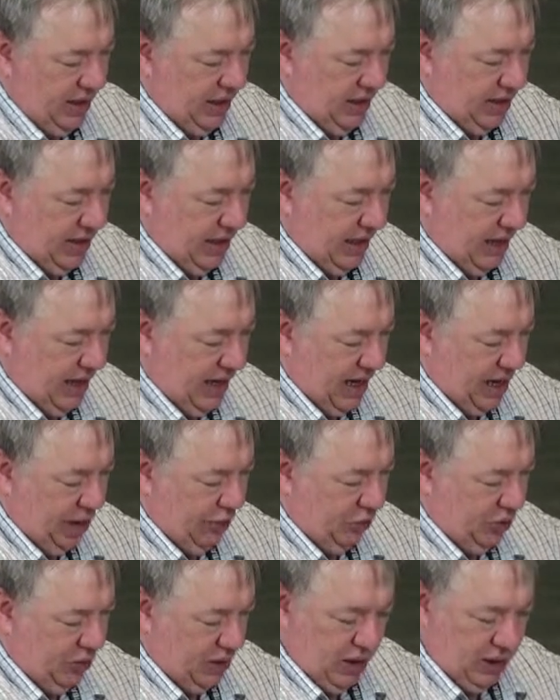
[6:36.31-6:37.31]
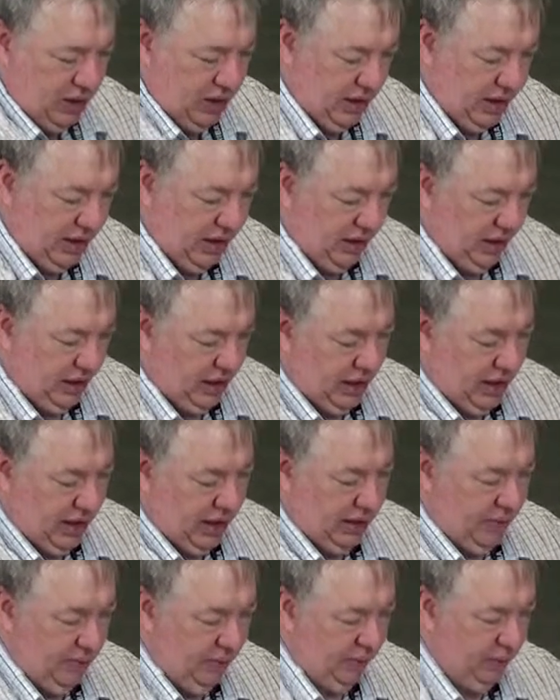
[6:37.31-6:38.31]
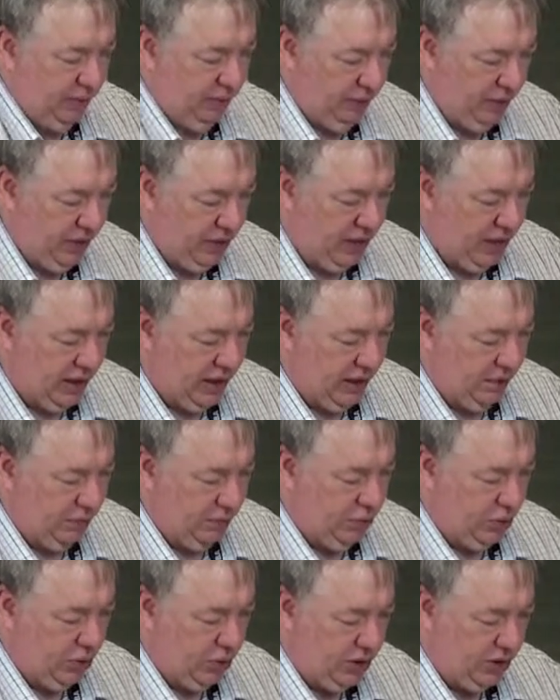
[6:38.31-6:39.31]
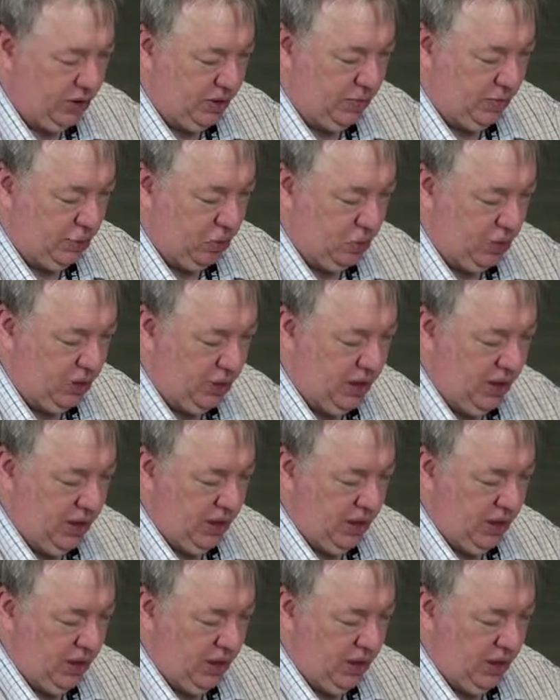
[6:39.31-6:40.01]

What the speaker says: take out the processor board,